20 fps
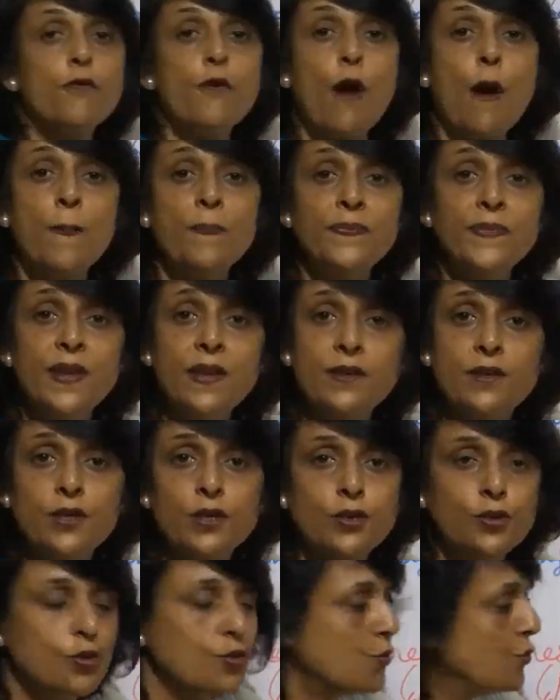from the
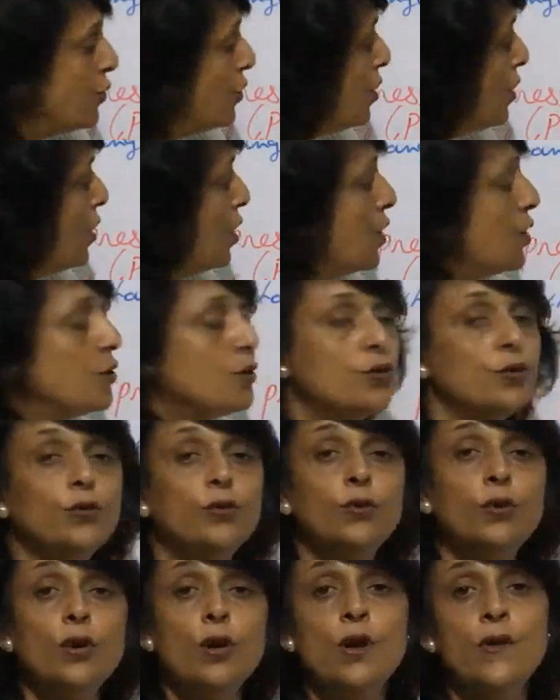tissue
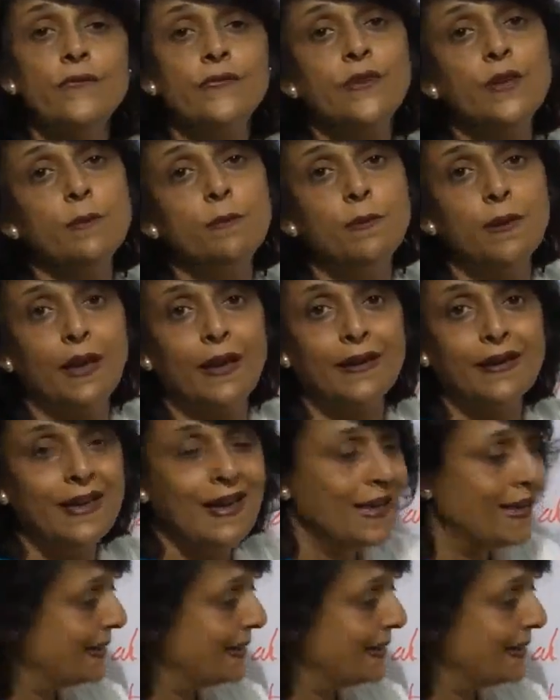to the blood.